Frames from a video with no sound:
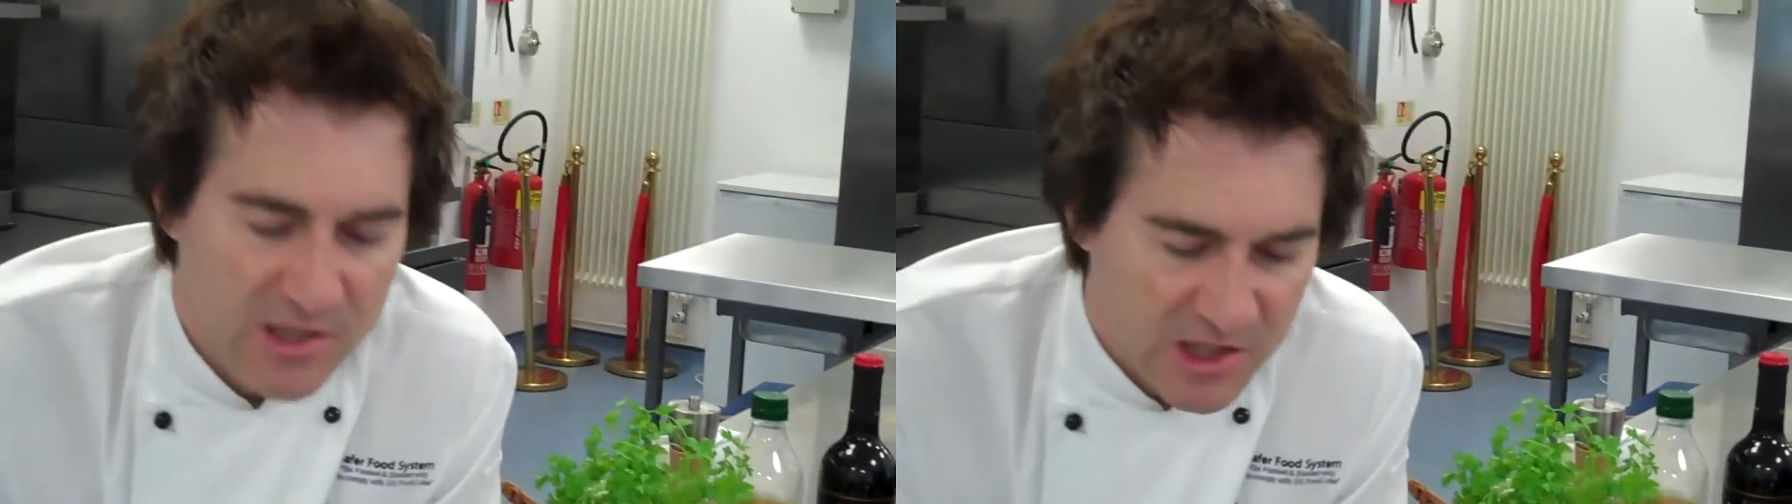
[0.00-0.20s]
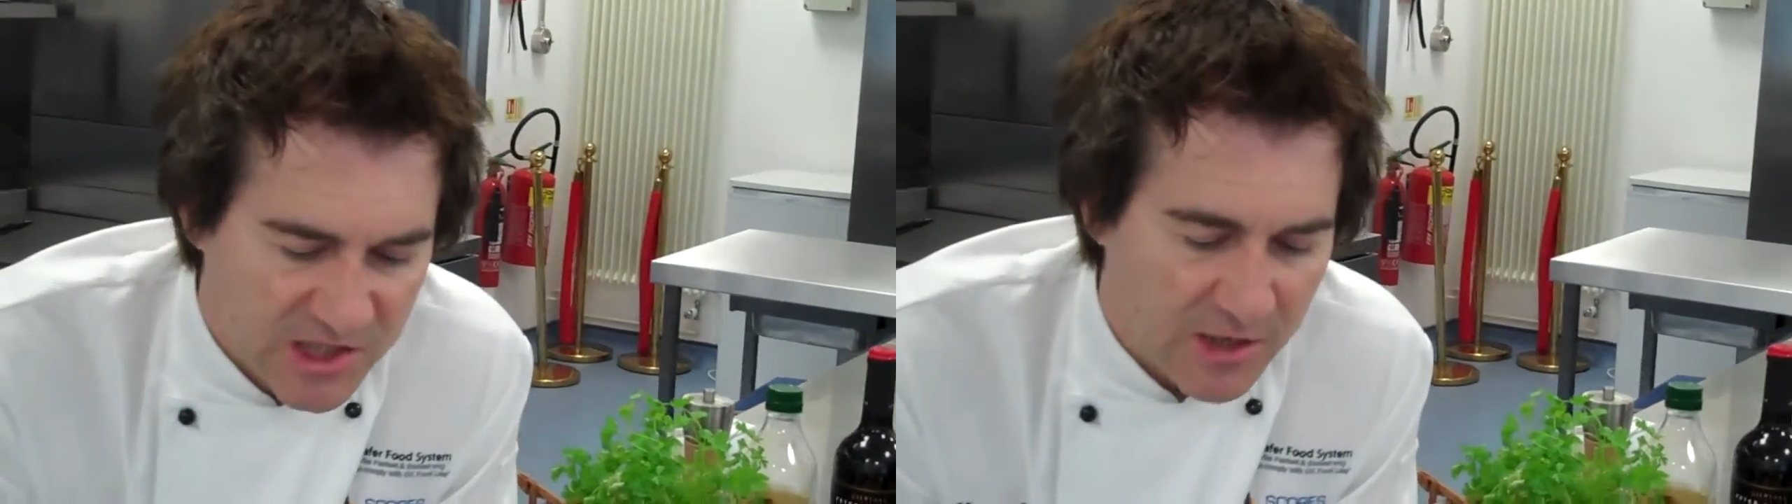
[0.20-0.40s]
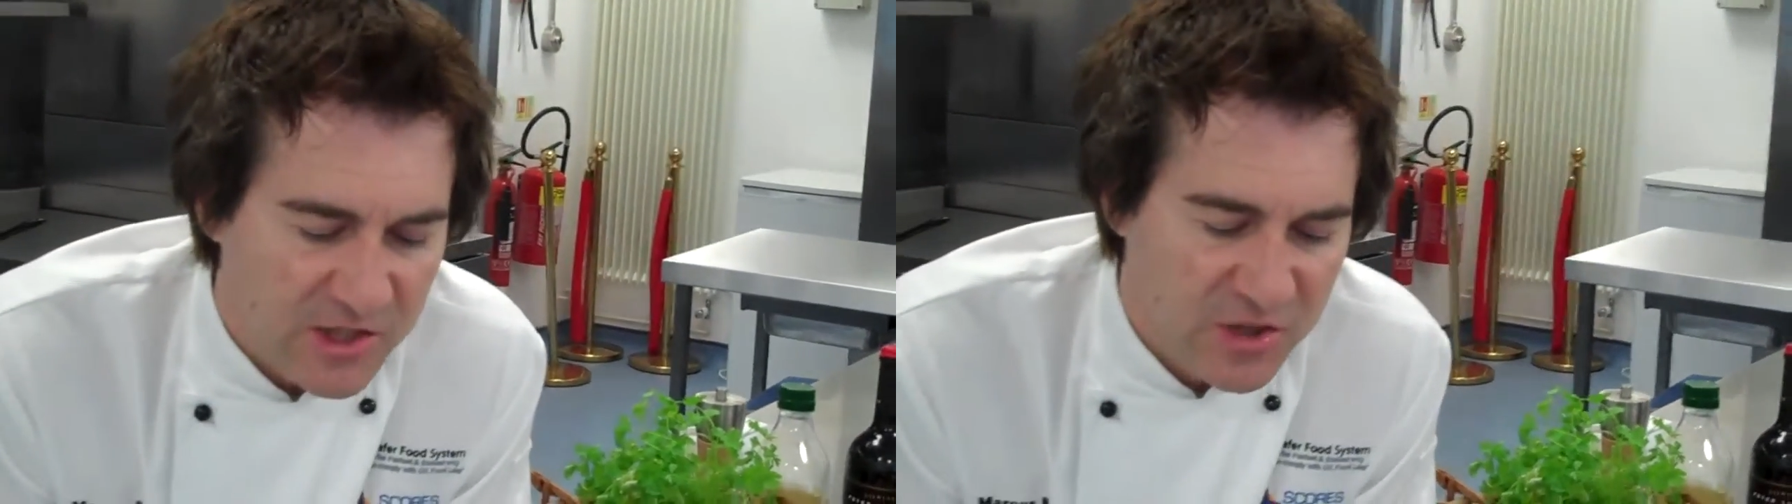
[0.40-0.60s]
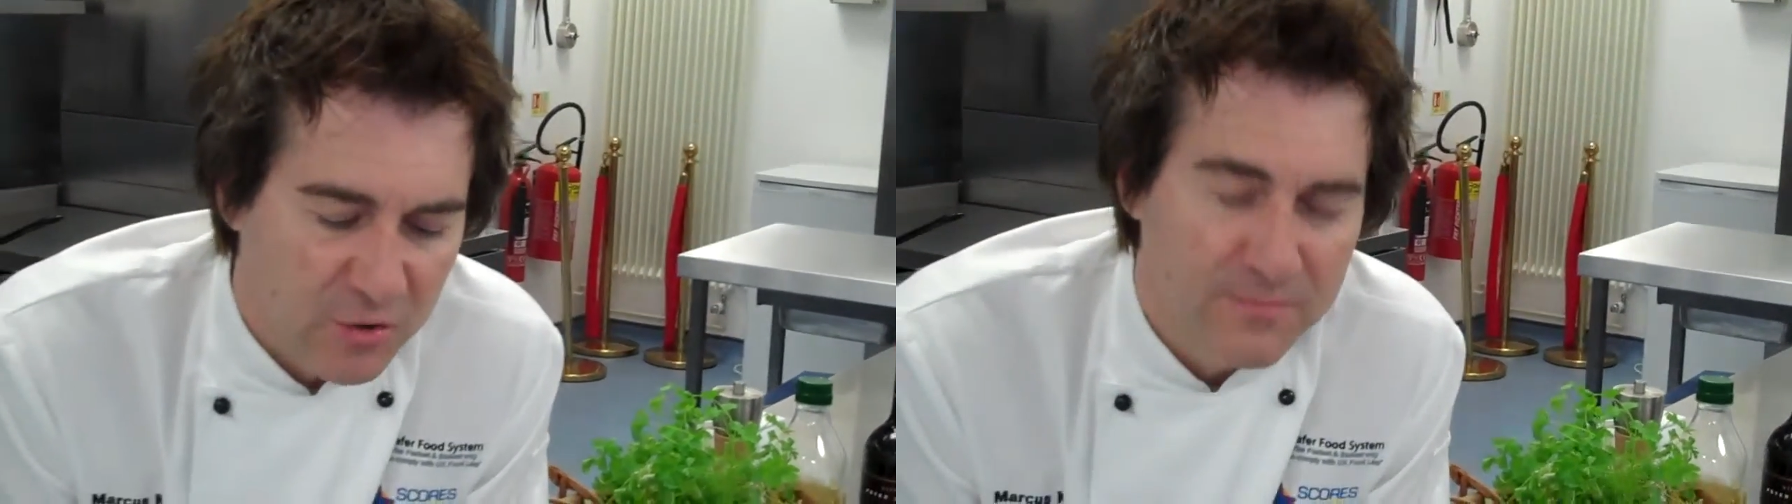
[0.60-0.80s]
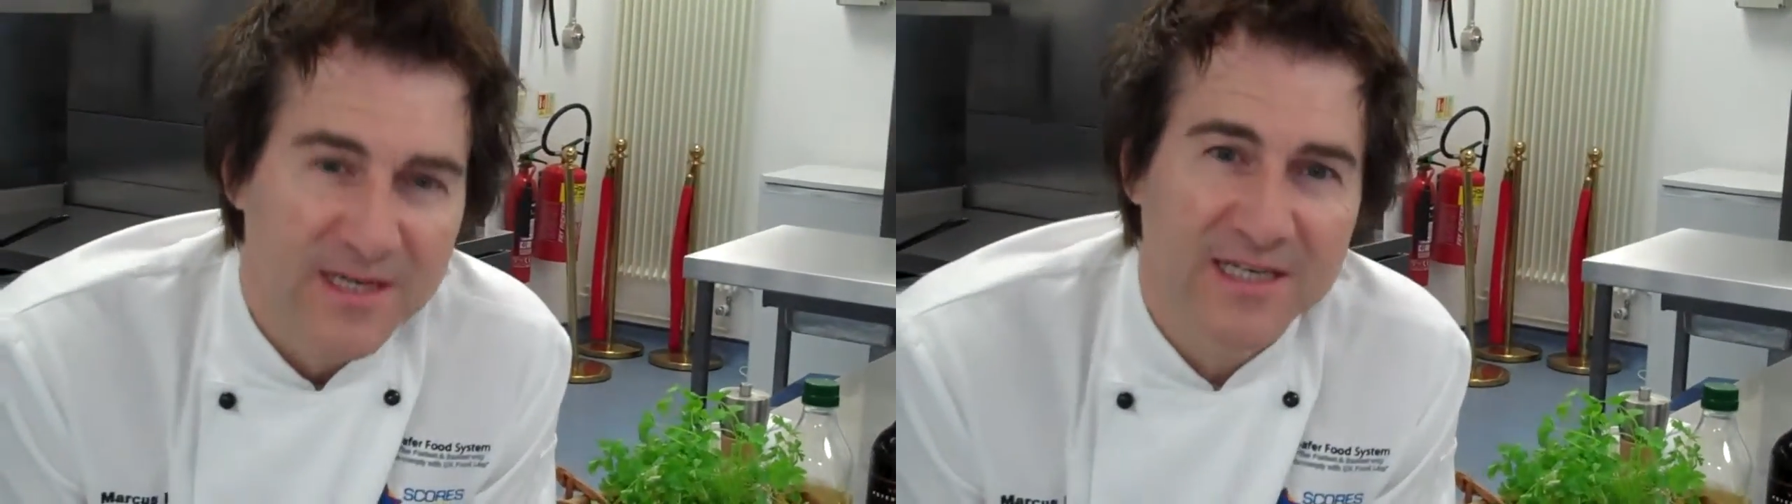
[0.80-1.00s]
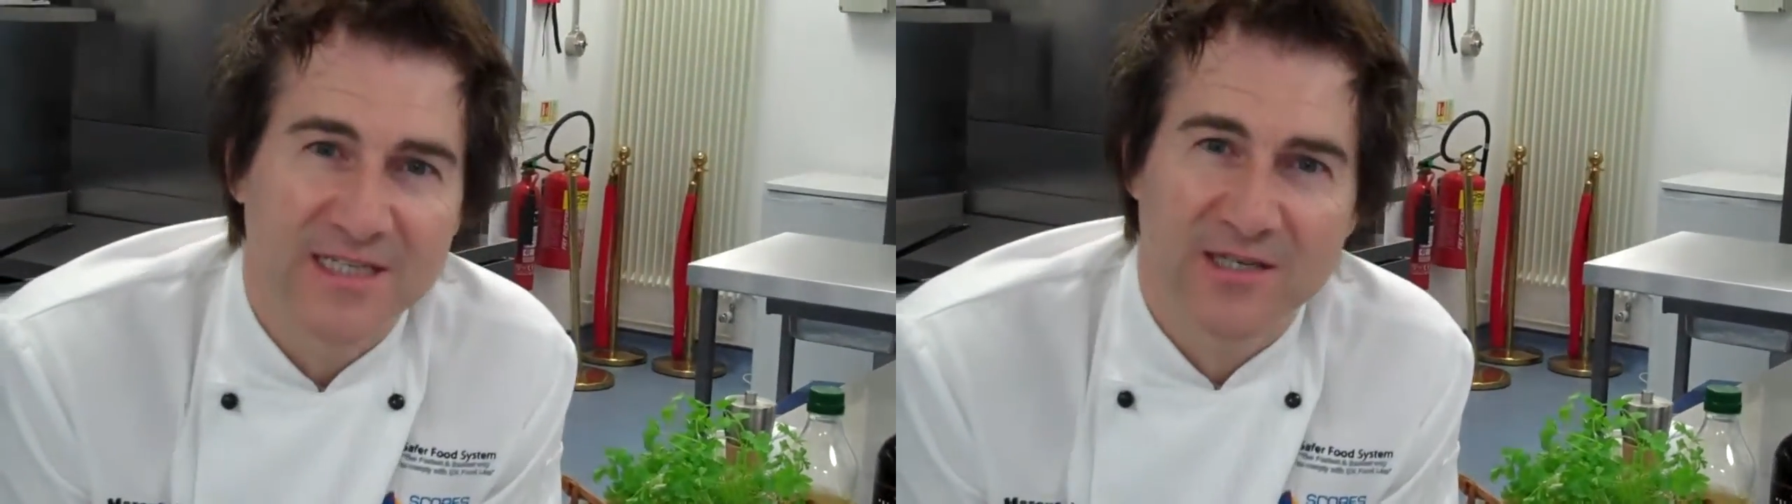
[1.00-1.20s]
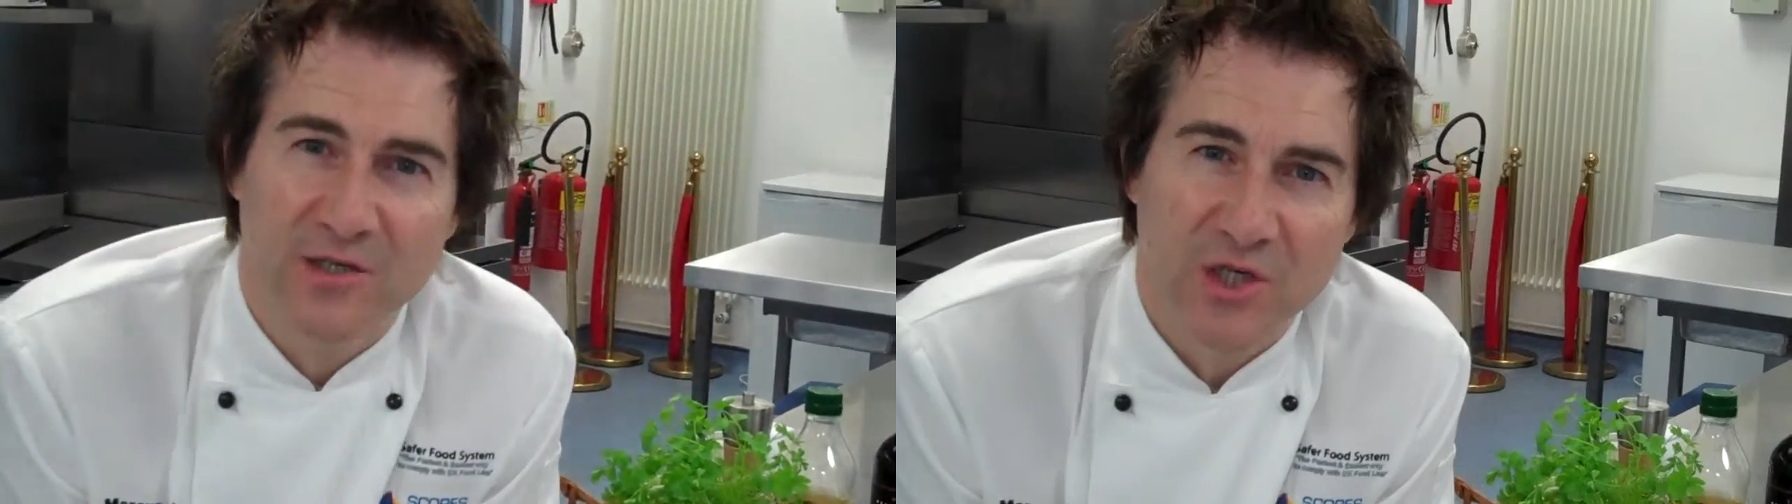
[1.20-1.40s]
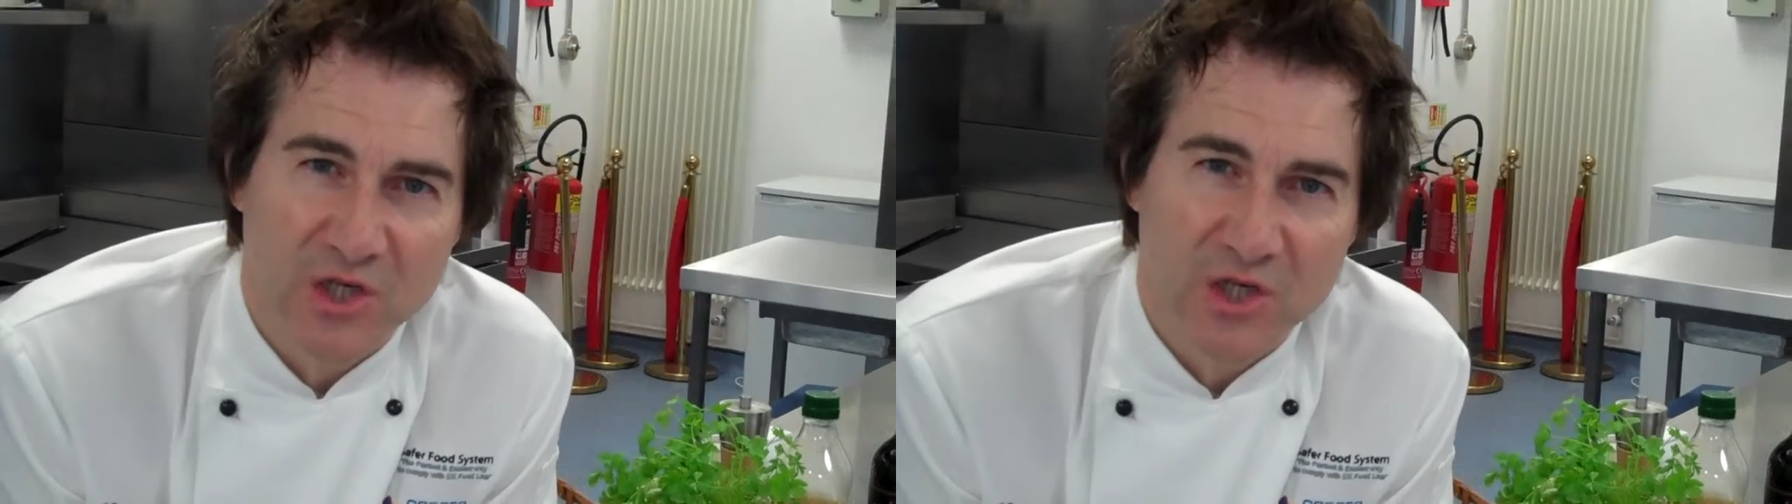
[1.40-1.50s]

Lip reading: social media